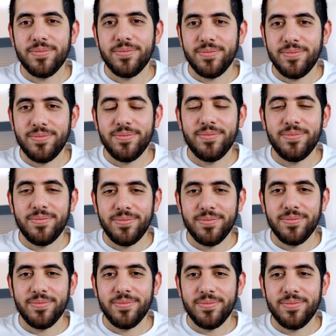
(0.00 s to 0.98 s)

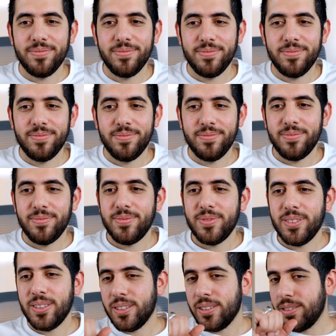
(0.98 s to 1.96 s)

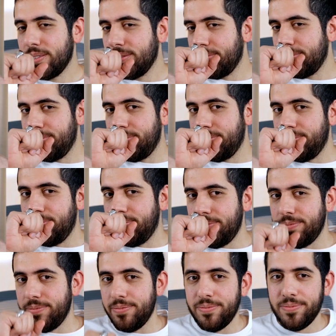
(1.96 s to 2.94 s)

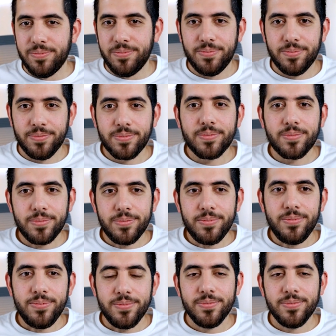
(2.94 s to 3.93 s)

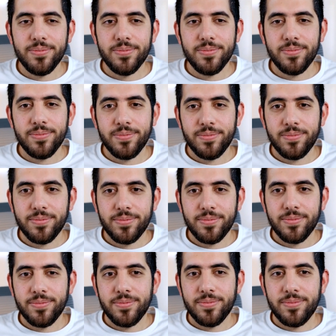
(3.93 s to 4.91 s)

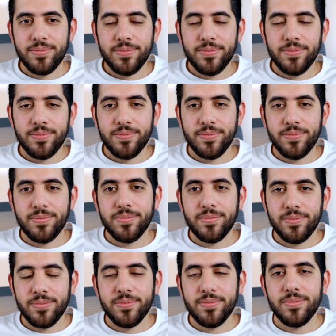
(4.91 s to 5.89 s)

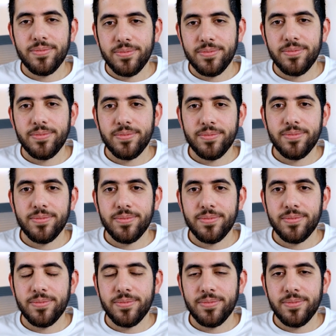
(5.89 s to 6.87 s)

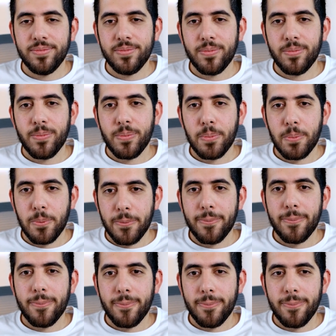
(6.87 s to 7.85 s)

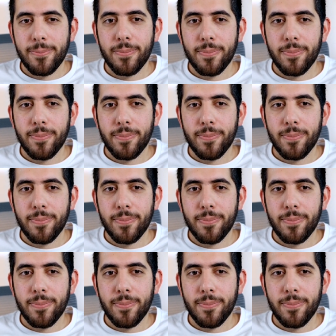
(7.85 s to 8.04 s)
The person shown says nothing.